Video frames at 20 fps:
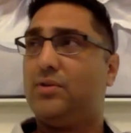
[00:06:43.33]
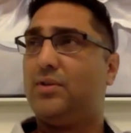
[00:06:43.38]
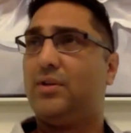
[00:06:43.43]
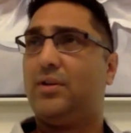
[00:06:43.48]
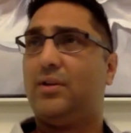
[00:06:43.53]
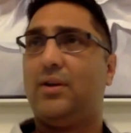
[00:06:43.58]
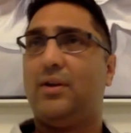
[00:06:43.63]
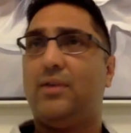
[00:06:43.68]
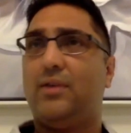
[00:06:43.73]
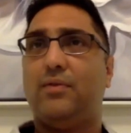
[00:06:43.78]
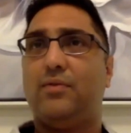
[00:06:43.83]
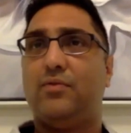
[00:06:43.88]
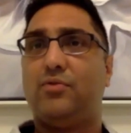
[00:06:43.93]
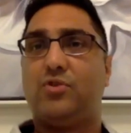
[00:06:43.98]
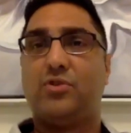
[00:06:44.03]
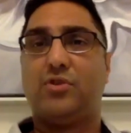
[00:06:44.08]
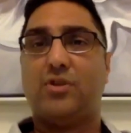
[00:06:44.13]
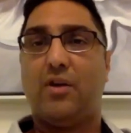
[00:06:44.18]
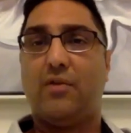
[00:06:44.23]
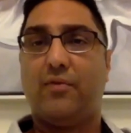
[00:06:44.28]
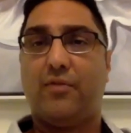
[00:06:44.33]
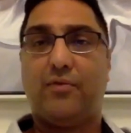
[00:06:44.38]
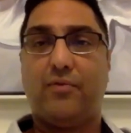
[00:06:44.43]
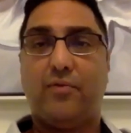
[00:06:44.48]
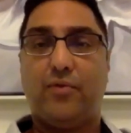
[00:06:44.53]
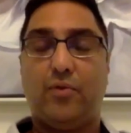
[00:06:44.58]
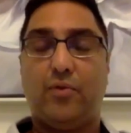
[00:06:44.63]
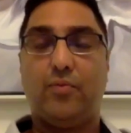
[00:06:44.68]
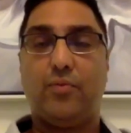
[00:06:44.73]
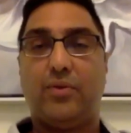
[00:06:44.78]
Like I just got off the
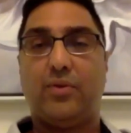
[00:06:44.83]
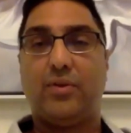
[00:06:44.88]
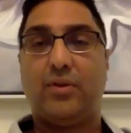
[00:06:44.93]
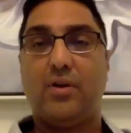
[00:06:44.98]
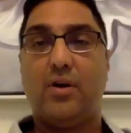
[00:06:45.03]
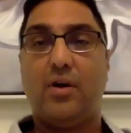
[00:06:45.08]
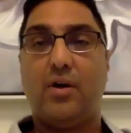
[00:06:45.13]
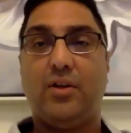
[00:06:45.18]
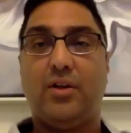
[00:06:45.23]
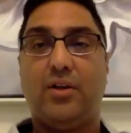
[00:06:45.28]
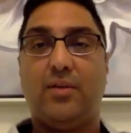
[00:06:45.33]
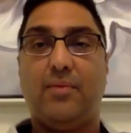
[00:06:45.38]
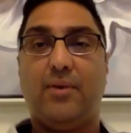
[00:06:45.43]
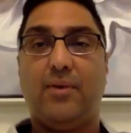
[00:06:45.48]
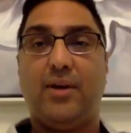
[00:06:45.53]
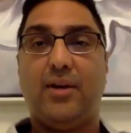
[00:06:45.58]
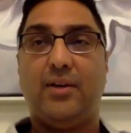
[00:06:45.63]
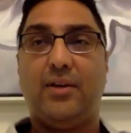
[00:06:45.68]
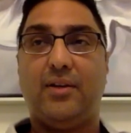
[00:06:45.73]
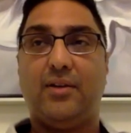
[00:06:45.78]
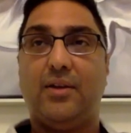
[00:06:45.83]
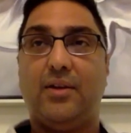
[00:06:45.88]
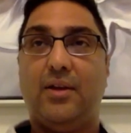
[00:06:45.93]
phone with a colleague of mine that